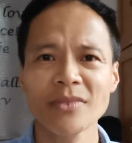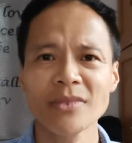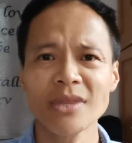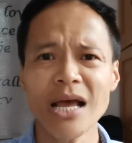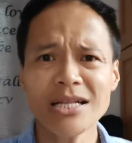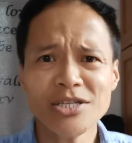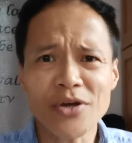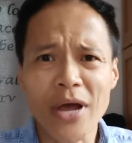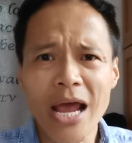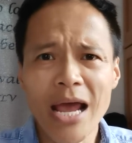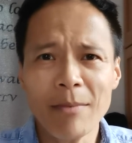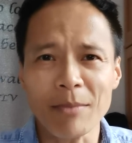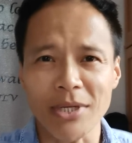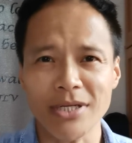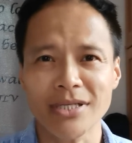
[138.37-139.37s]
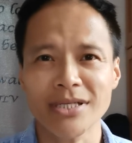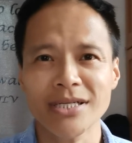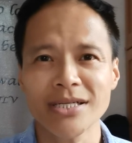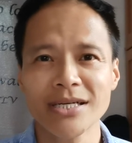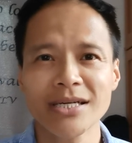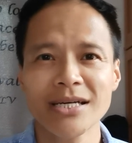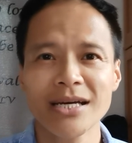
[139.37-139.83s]
That's her habit.
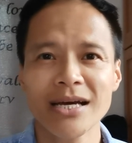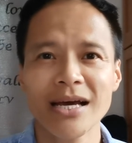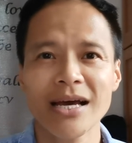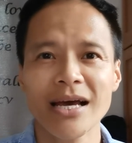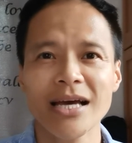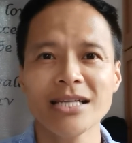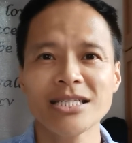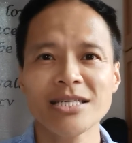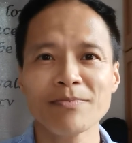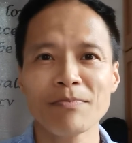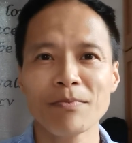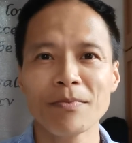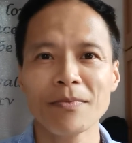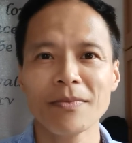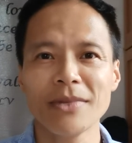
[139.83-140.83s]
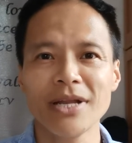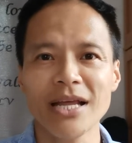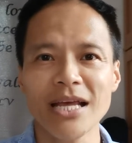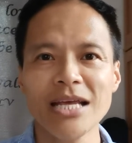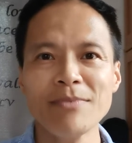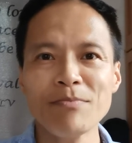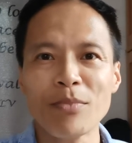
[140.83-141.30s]
It's
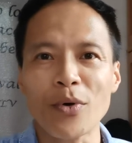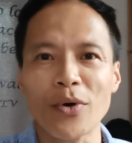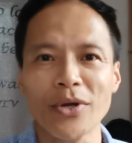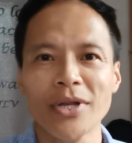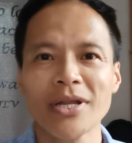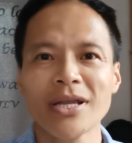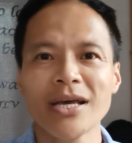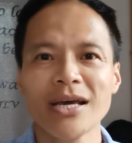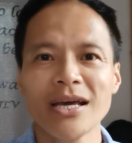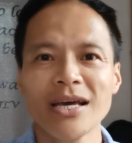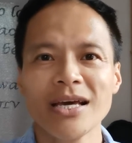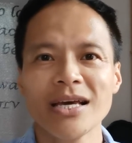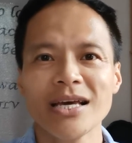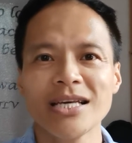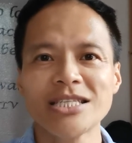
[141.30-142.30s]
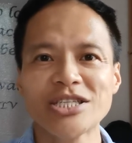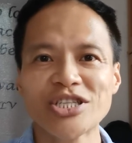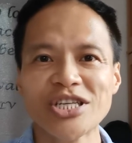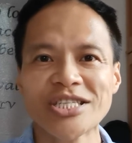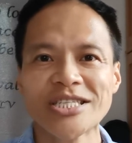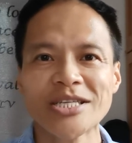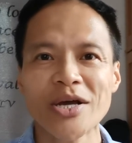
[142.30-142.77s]
inborn. It's
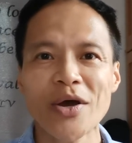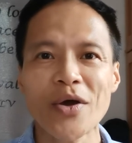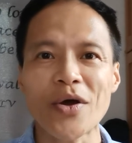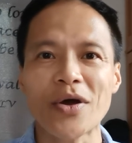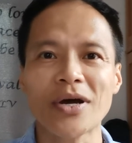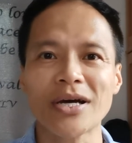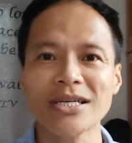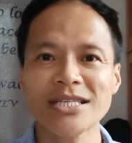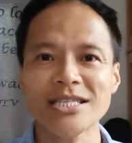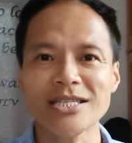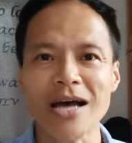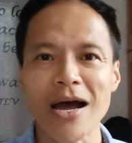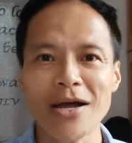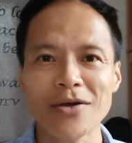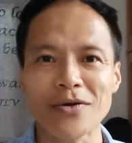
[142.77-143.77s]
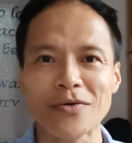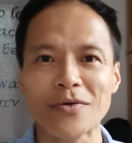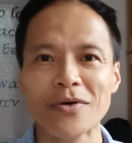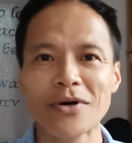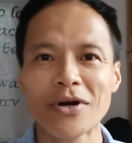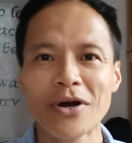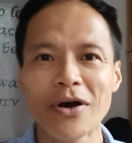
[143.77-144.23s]
just her style
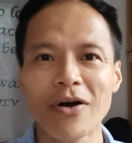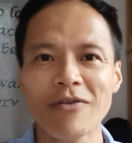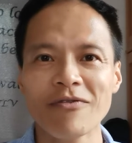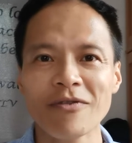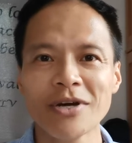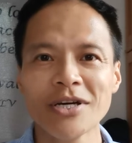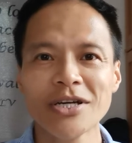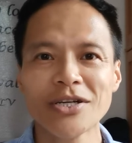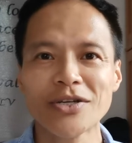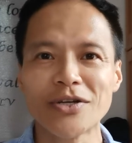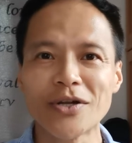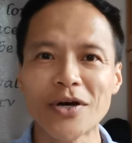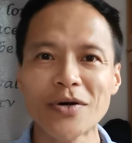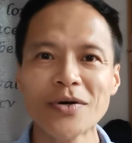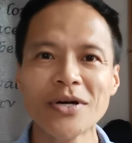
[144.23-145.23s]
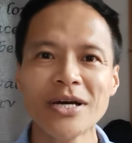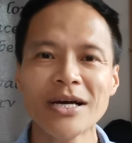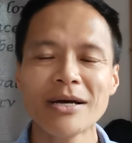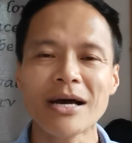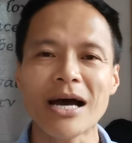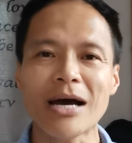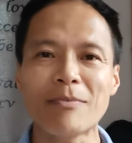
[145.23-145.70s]
of,
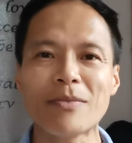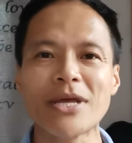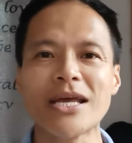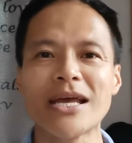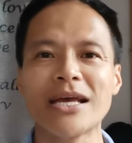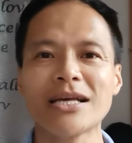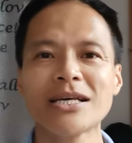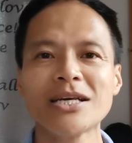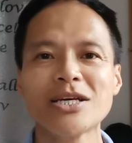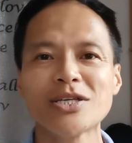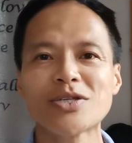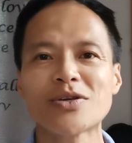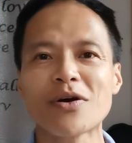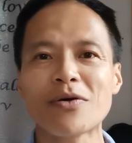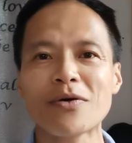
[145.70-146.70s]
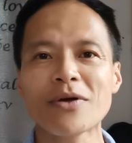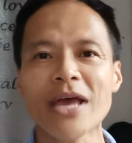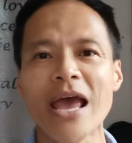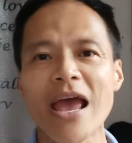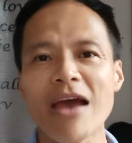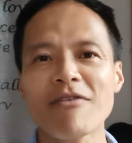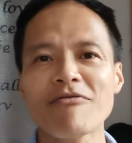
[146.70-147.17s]
being so
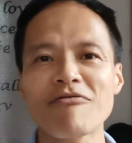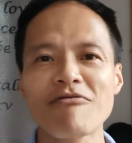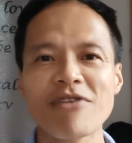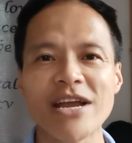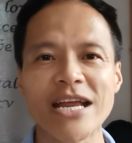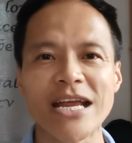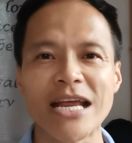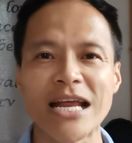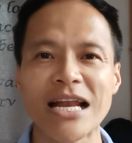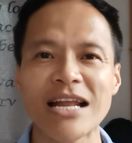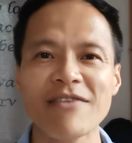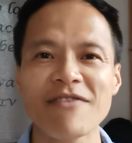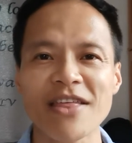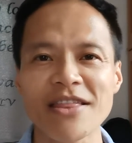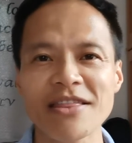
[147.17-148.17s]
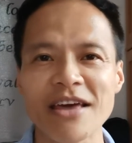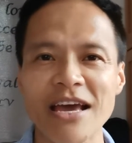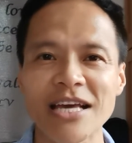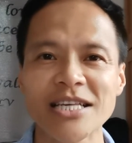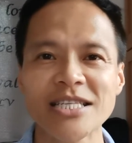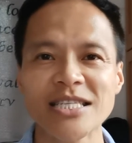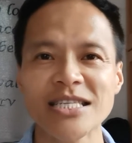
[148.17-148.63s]
carefree, leaving
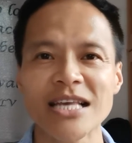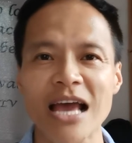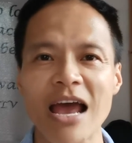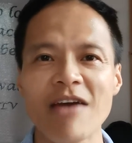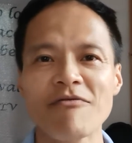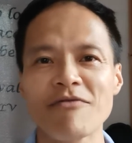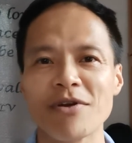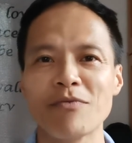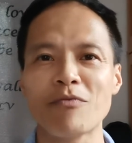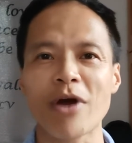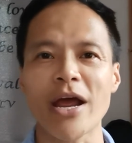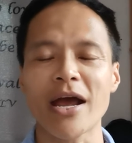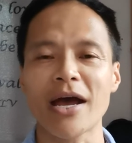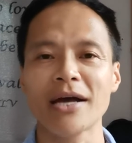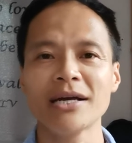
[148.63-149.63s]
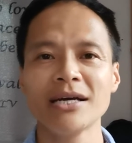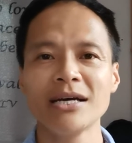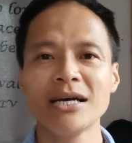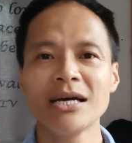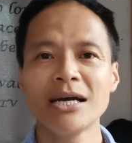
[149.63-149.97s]
things everywhere.